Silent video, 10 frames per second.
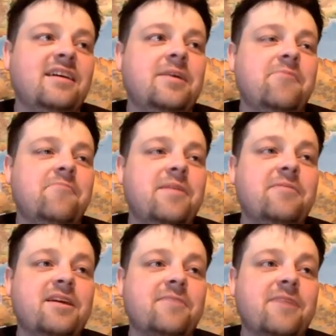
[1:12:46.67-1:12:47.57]

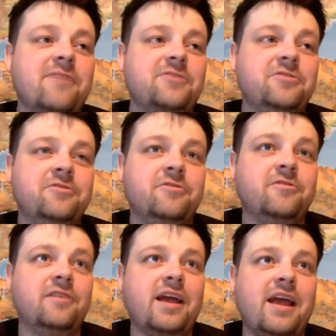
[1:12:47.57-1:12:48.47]
Maybe they come after you
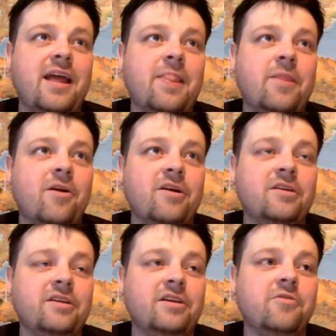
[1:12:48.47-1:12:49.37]
and they're
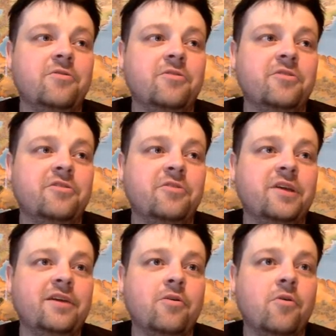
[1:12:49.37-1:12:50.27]
ugly or
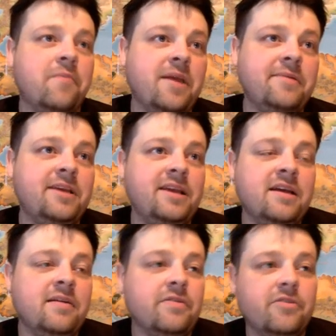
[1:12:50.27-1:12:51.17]
annoying, or maybe
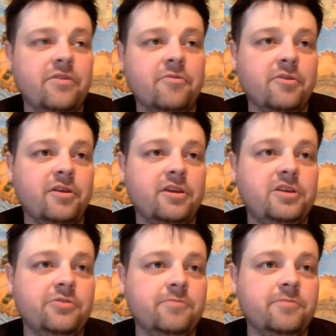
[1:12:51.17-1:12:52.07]
they're really
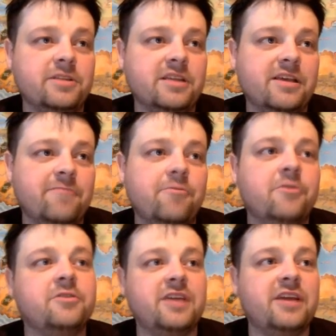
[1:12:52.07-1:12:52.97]
cute, but they get put
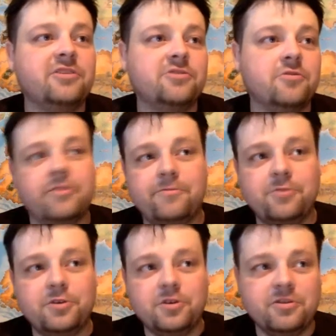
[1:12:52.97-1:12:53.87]
in danger, or they
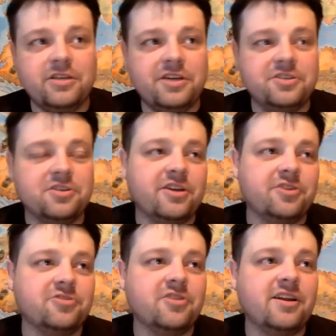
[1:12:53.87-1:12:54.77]
put you in danger, like
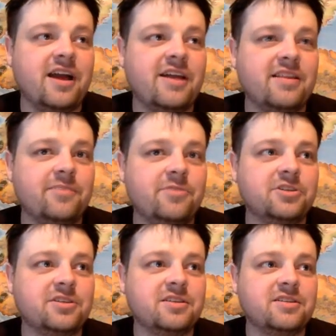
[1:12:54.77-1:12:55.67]
you're trying to hide in the
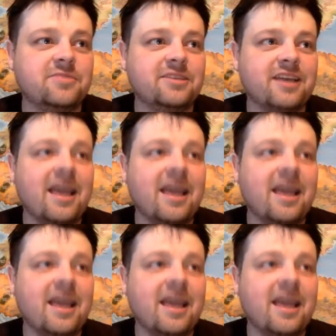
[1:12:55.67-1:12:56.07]
bushes, and someone's like,